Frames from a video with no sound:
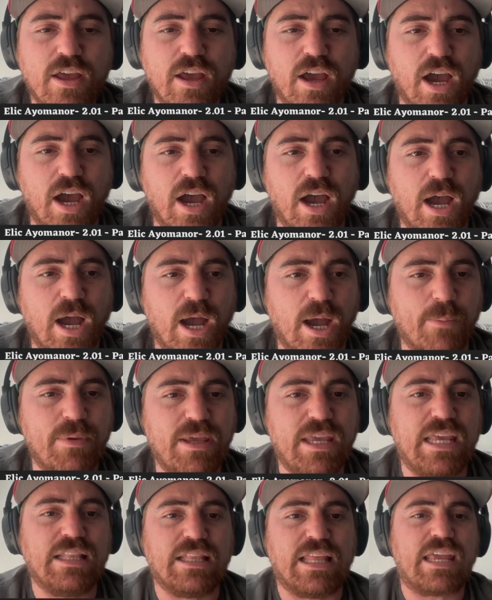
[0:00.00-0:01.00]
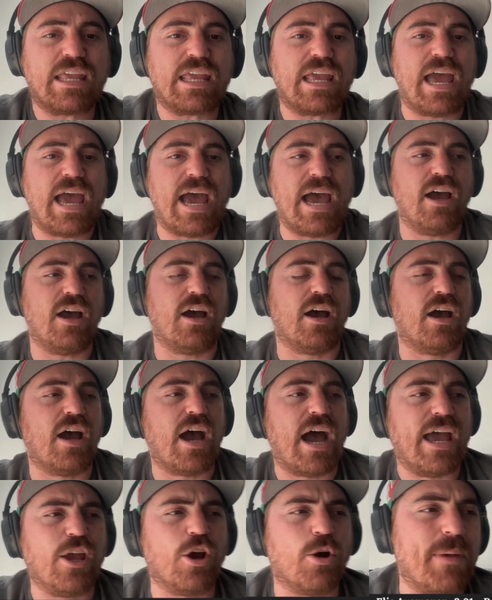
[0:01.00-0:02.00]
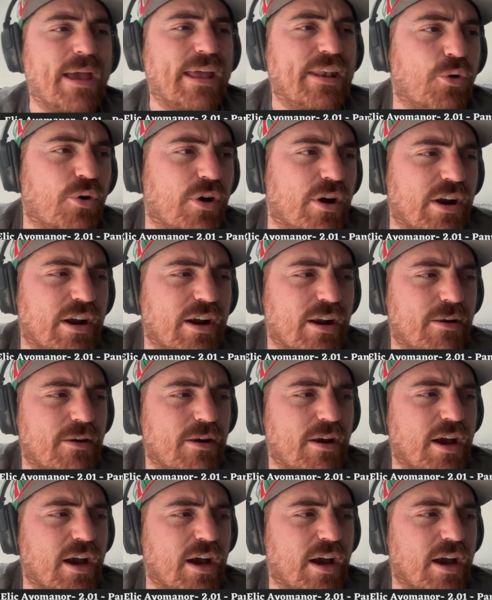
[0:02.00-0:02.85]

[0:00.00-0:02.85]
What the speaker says: Elick Iomanor,